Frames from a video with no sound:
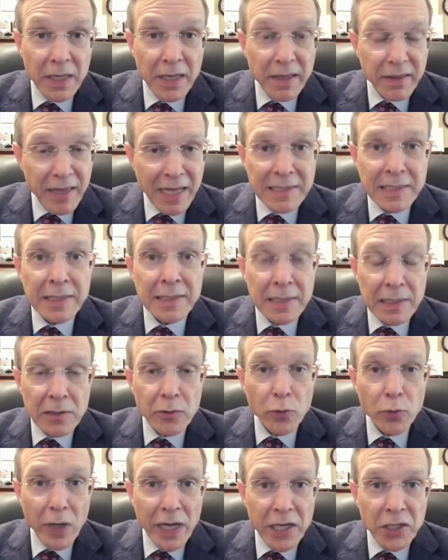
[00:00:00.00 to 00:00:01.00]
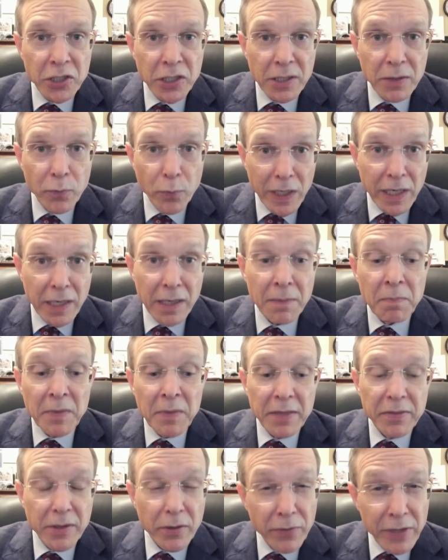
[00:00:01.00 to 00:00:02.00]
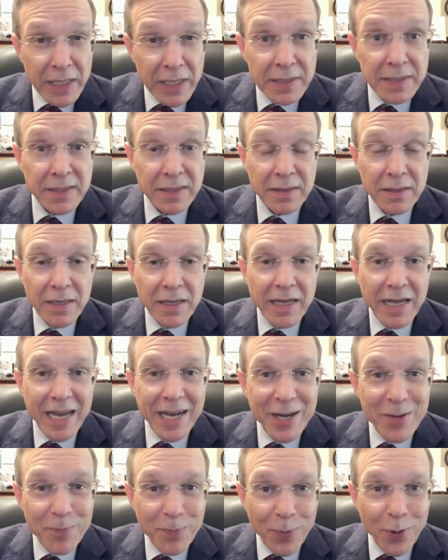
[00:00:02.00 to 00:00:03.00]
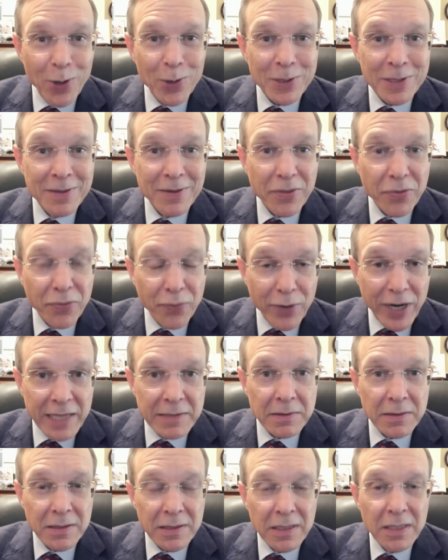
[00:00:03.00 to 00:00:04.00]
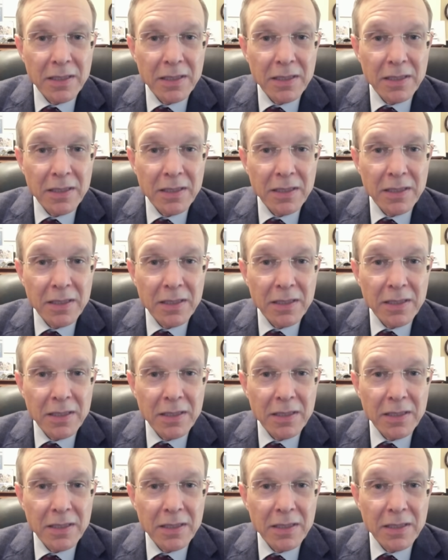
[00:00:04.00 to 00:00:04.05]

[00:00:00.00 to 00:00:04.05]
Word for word: that's a situation where there is an important threat